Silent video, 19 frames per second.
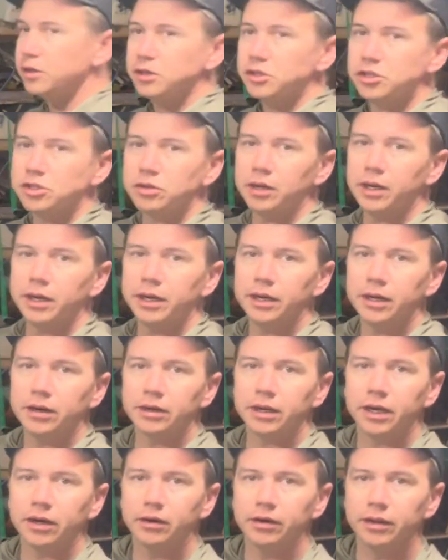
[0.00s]
tray, I'll
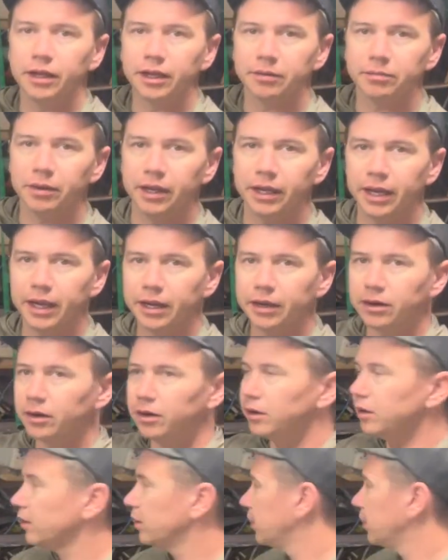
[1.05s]
carry like my anchor,